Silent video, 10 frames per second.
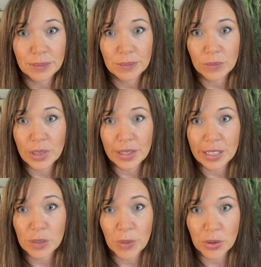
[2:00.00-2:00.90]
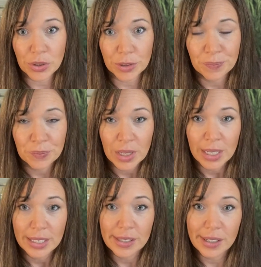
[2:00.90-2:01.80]
with exposure.
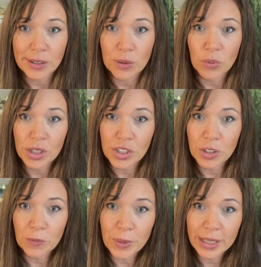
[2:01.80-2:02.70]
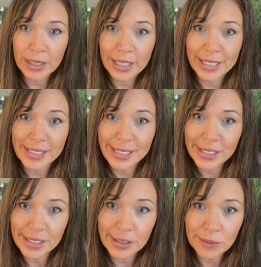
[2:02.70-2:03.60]
So once you've been
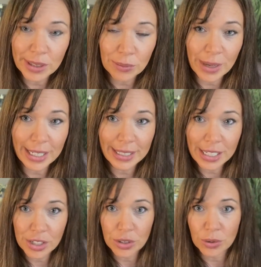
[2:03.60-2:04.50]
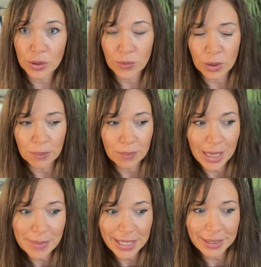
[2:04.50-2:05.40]
consistent with regulation tools for
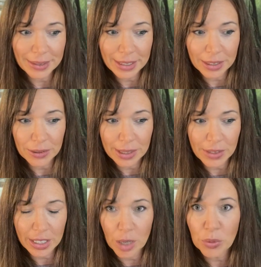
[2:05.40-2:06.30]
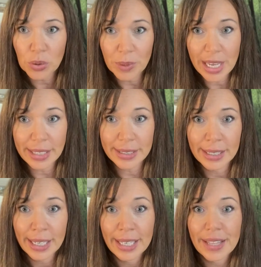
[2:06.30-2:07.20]
maybe, give it a couple of weeks,
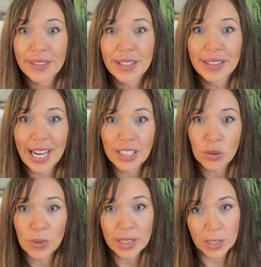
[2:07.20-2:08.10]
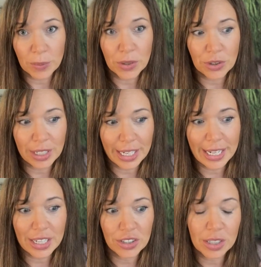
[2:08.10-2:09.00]
then that's when exposure can
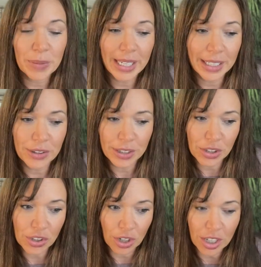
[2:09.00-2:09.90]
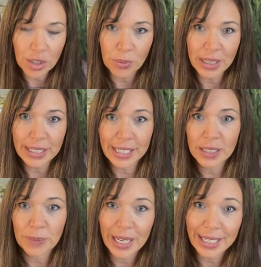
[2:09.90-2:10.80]
actually begin. You can start to bring
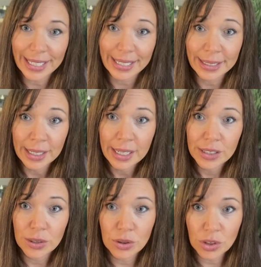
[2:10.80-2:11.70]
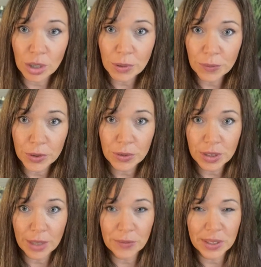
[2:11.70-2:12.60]
things back in. So start with foods
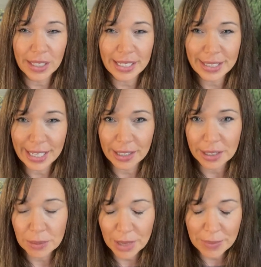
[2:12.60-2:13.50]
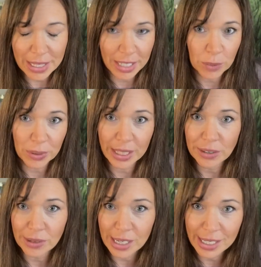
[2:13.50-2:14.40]
that feel less scary. Maybe that's
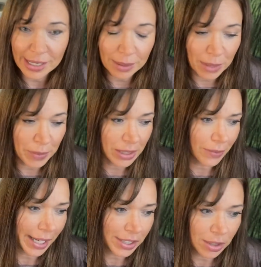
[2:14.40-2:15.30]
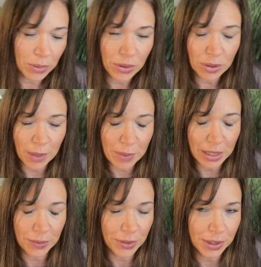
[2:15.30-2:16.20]
plain rice, maybe it's vegetables, maybe
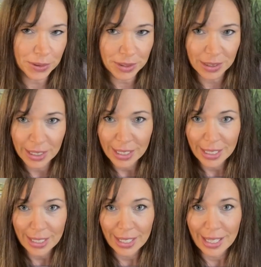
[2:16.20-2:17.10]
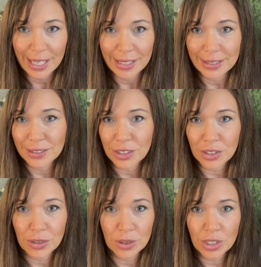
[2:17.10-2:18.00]
it's fruits.
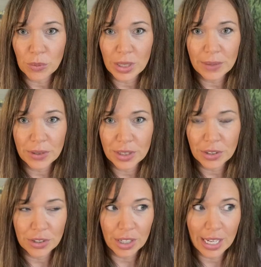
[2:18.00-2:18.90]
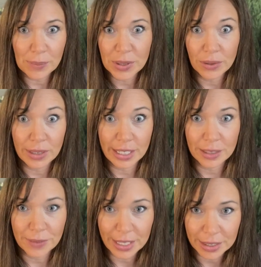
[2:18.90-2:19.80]
Just, whatever you're not absolutely
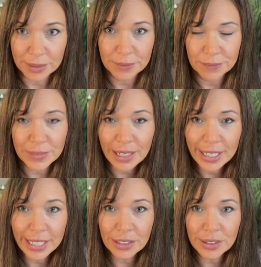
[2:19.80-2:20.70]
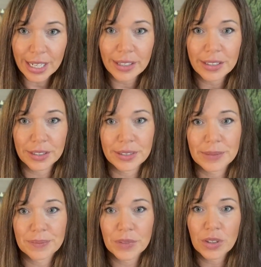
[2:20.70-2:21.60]
terrified of. Now, here's how to do it.
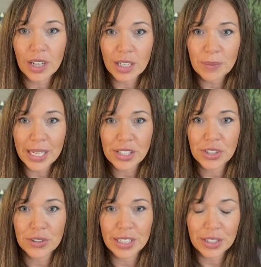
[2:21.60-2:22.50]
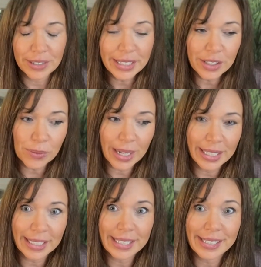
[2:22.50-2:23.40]
You've got to make sure that you're in this
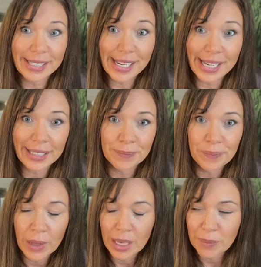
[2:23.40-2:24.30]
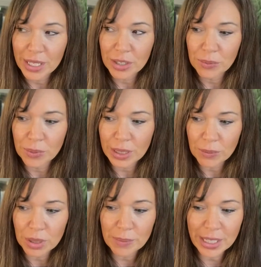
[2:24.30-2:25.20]
regulated state, but you really
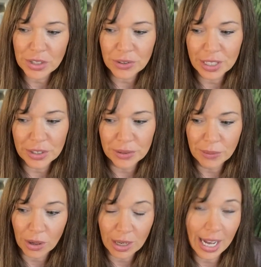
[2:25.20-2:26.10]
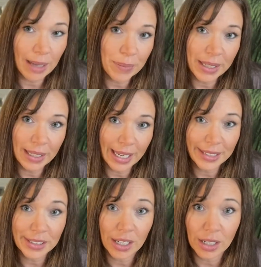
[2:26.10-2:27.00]
want to make sure that you are happy
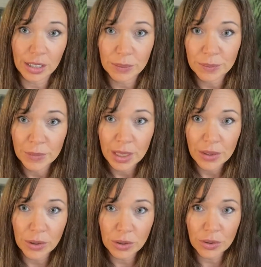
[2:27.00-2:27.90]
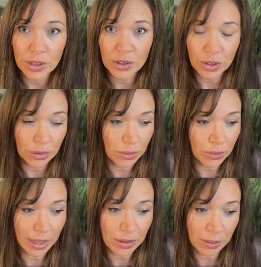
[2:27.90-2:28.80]
and calm. Those are the two,
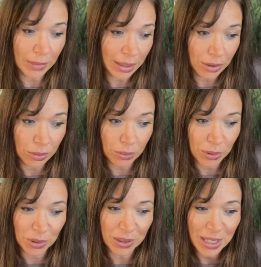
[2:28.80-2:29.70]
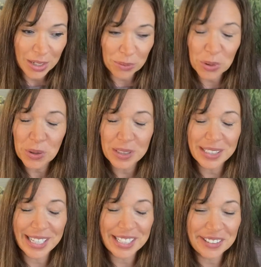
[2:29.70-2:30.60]
that's my rules
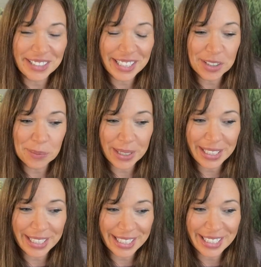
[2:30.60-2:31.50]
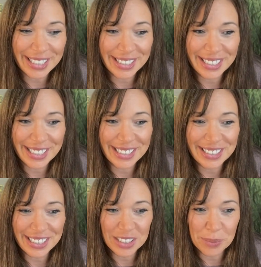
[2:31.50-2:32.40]
is that you need to be in
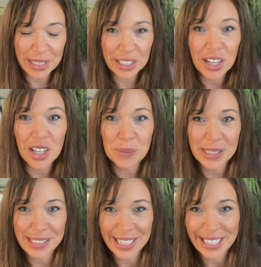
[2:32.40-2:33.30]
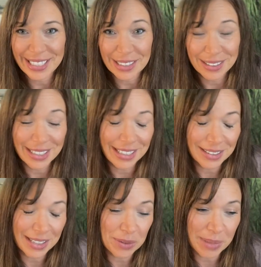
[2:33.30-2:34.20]
a calm state, and
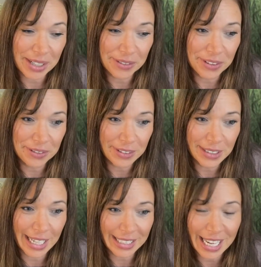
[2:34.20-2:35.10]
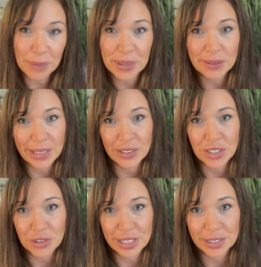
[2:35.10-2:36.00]
it's even better if you can act happy around the
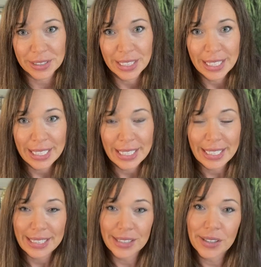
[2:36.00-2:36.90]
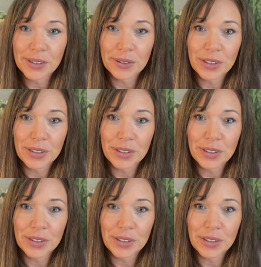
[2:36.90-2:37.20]
trigger. So,